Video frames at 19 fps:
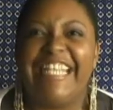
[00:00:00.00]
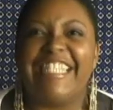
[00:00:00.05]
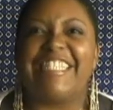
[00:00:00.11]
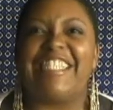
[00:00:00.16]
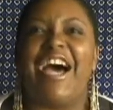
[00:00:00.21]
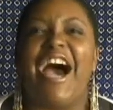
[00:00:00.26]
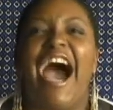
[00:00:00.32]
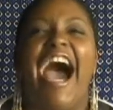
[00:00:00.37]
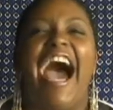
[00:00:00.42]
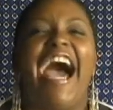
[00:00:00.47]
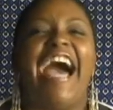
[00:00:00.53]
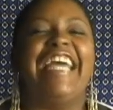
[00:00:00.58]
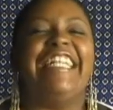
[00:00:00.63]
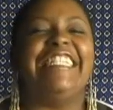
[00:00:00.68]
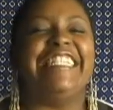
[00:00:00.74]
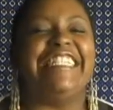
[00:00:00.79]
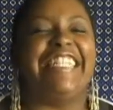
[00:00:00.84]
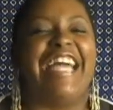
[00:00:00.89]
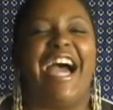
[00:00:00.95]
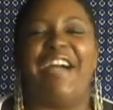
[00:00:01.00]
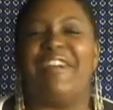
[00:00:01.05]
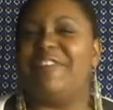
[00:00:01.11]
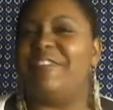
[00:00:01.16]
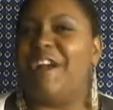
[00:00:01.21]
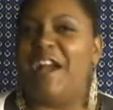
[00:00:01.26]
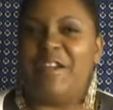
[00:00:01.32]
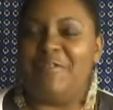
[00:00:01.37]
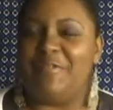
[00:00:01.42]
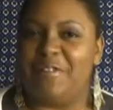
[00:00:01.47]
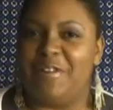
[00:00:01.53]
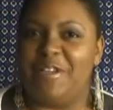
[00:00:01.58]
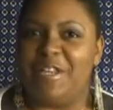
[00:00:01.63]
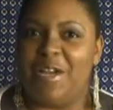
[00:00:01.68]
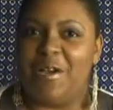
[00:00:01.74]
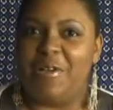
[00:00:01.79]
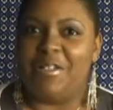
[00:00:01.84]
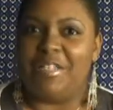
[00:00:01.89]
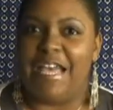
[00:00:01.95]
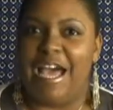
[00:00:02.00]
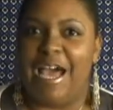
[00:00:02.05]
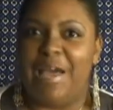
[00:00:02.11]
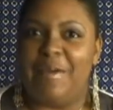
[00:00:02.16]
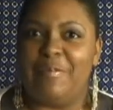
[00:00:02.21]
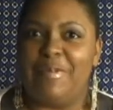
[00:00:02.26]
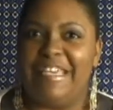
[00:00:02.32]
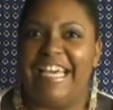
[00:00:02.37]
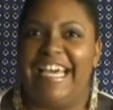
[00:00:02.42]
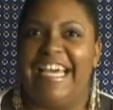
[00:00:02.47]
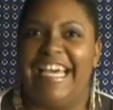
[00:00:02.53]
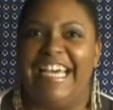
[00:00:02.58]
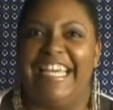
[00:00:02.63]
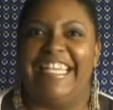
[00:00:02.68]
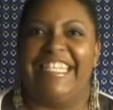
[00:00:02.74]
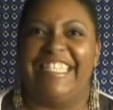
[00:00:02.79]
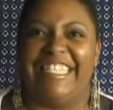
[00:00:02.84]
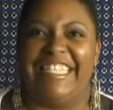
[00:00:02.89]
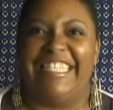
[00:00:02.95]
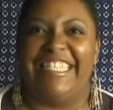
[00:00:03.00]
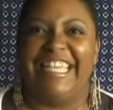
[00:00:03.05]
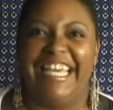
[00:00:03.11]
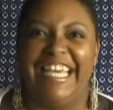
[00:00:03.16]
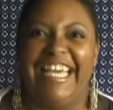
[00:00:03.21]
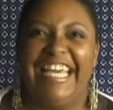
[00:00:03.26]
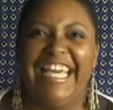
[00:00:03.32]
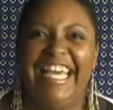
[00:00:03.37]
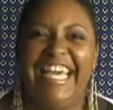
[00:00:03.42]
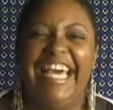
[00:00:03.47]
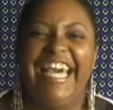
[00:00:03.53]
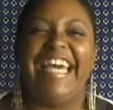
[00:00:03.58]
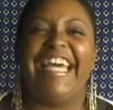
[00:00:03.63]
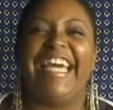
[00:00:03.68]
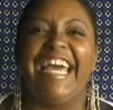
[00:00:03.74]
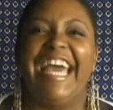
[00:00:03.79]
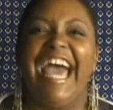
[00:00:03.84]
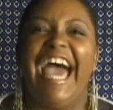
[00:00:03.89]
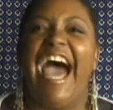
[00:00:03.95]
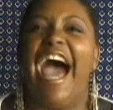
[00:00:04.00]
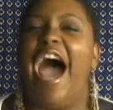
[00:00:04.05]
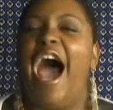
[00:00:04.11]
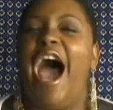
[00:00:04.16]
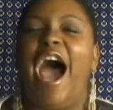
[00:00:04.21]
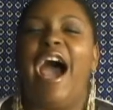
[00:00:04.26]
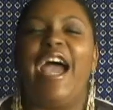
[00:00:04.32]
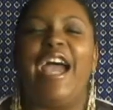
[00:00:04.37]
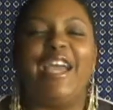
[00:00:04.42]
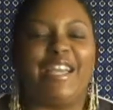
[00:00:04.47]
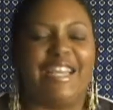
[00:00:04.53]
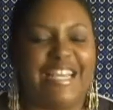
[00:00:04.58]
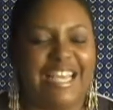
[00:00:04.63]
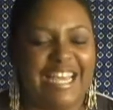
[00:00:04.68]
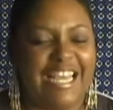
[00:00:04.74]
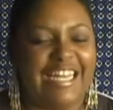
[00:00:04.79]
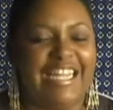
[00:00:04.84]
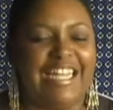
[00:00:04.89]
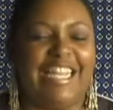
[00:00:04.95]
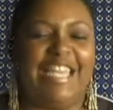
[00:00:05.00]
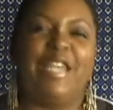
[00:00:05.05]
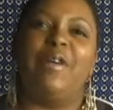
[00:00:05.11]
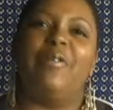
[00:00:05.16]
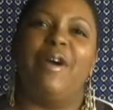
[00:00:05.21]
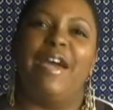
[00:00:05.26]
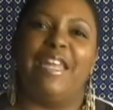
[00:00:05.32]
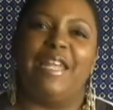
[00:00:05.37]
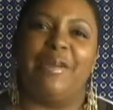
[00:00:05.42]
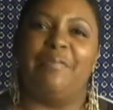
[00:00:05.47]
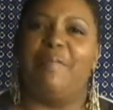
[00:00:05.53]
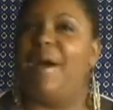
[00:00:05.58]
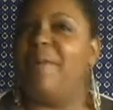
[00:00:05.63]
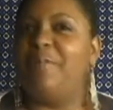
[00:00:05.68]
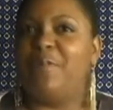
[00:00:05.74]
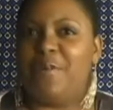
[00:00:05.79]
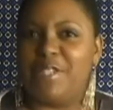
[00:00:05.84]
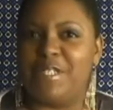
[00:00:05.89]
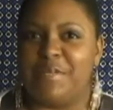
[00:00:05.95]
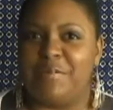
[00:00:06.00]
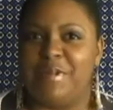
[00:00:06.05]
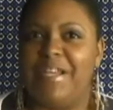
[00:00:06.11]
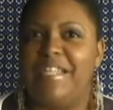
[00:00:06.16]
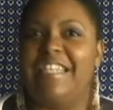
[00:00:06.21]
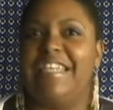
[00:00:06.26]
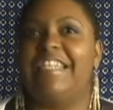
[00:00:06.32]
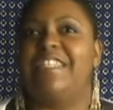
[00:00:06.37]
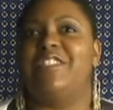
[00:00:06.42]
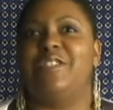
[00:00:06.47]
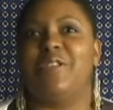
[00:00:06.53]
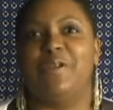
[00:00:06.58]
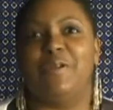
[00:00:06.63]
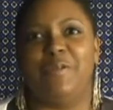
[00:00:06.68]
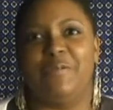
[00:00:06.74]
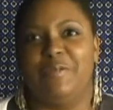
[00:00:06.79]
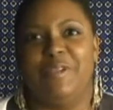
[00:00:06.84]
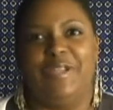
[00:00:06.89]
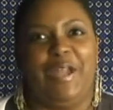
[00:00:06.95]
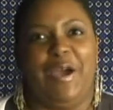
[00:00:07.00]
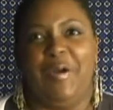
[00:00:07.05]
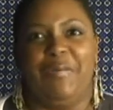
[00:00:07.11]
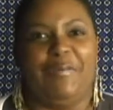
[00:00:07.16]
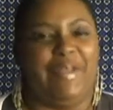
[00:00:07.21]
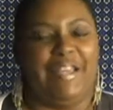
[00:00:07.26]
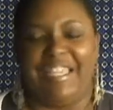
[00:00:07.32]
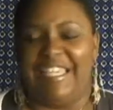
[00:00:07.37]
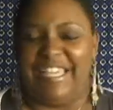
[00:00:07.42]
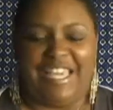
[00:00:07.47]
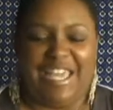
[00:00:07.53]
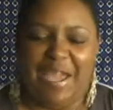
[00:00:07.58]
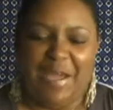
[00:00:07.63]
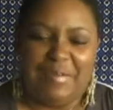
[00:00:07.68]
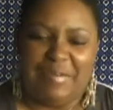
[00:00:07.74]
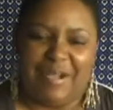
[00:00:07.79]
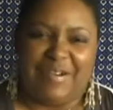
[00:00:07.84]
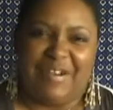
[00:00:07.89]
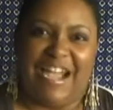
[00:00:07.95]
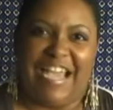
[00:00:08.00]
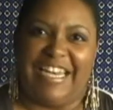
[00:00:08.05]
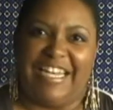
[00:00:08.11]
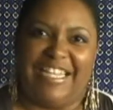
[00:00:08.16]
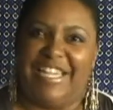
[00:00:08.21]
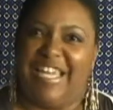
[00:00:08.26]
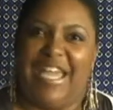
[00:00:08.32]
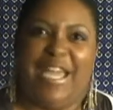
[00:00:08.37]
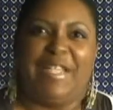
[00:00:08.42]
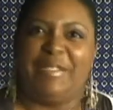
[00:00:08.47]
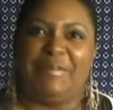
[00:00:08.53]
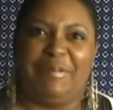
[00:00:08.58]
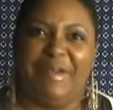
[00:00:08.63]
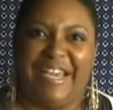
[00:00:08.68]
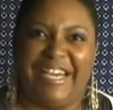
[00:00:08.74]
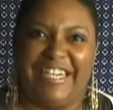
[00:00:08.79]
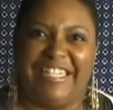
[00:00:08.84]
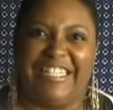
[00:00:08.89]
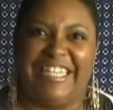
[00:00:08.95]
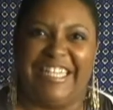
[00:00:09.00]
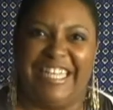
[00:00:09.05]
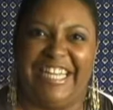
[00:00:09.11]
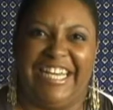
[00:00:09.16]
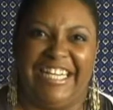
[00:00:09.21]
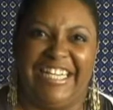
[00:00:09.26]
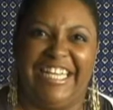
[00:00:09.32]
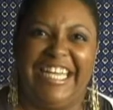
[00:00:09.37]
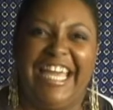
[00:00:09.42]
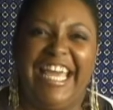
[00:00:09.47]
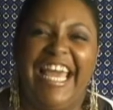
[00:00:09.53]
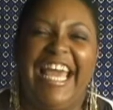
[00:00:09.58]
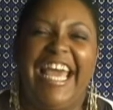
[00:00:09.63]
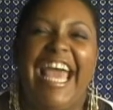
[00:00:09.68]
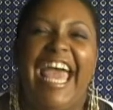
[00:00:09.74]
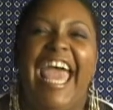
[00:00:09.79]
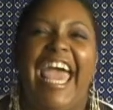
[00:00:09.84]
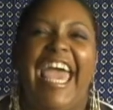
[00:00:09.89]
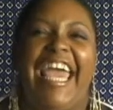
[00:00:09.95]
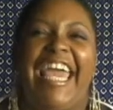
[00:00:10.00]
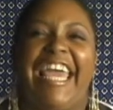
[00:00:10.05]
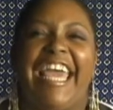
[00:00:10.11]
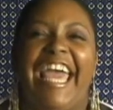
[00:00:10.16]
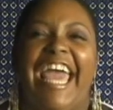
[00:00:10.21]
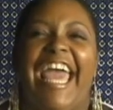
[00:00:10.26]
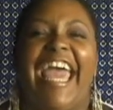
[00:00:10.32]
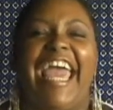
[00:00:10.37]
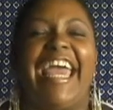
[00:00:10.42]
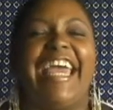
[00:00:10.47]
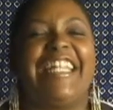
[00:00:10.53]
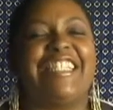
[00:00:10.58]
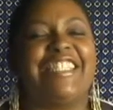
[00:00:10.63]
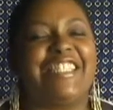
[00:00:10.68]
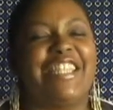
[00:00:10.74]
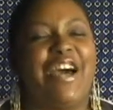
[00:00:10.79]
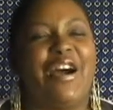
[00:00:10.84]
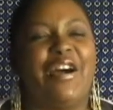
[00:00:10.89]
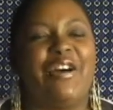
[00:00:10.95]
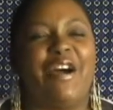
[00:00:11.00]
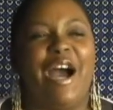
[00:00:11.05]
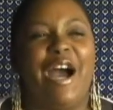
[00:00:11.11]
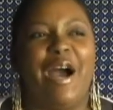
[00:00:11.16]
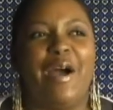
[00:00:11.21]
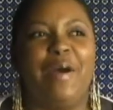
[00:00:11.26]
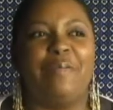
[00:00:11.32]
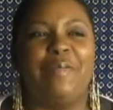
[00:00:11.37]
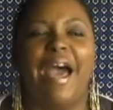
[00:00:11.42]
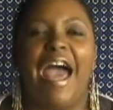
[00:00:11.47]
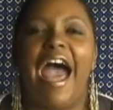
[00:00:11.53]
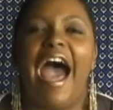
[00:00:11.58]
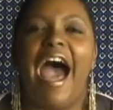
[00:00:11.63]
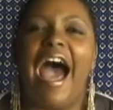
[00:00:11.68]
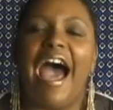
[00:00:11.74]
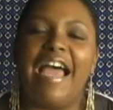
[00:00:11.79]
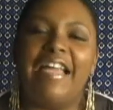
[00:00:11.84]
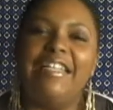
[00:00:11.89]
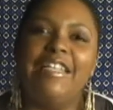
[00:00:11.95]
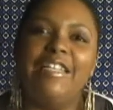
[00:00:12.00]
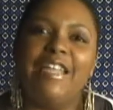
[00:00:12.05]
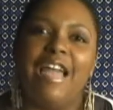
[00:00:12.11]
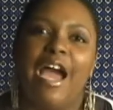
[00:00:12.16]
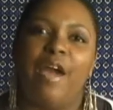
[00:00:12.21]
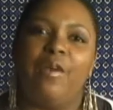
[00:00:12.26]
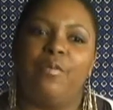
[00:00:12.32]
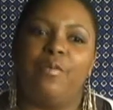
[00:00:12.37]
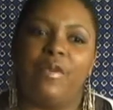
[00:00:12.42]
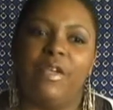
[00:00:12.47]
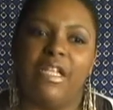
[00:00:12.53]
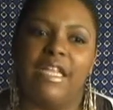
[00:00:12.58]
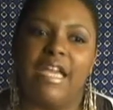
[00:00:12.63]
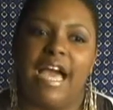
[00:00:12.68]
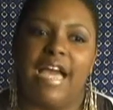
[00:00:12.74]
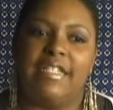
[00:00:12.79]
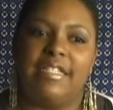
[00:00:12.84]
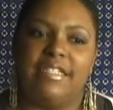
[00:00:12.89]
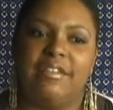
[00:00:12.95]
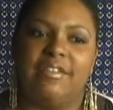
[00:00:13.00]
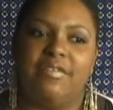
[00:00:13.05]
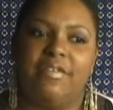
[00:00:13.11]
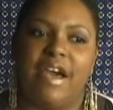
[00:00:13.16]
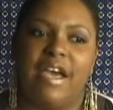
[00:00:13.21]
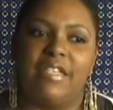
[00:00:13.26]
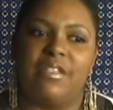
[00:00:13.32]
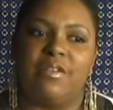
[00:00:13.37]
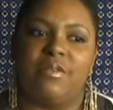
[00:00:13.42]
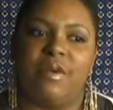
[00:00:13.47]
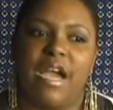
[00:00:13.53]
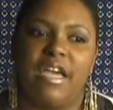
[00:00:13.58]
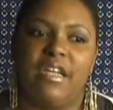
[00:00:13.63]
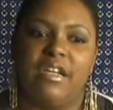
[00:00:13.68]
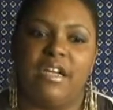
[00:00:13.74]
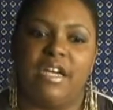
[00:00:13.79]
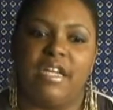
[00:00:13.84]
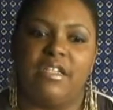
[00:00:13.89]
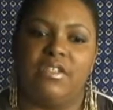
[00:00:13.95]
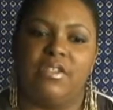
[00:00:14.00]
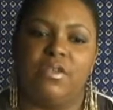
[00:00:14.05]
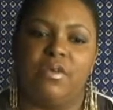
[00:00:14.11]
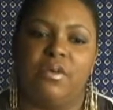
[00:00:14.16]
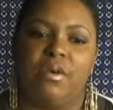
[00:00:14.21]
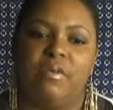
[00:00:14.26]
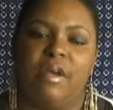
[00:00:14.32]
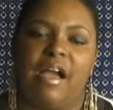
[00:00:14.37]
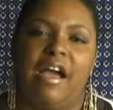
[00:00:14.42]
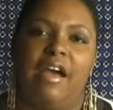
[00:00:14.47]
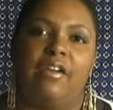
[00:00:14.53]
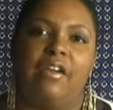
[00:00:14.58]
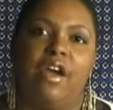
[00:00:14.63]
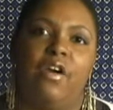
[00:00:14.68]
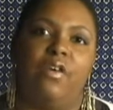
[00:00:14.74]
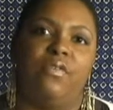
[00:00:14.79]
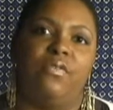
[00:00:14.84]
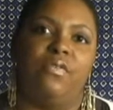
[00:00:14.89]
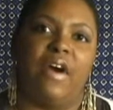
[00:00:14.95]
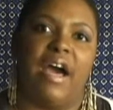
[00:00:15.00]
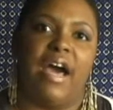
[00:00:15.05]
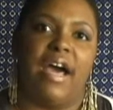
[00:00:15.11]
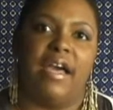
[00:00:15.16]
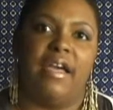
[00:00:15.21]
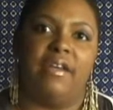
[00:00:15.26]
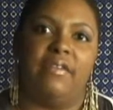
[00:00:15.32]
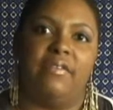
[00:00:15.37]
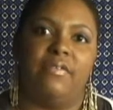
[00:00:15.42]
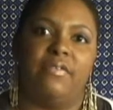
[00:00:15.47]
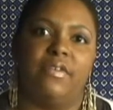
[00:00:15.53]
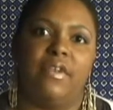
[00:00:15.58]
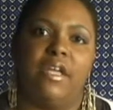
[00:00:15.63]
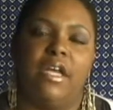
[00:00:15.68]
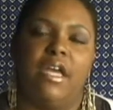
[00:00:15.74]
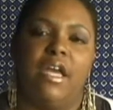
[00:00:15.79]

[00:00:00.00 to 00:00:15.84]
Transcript: So I did not write for a long time because I kind of equated my poor spelling to, you know, you can't be a writer, you can't spell, you know. And so I did not really identify as a writer until around 05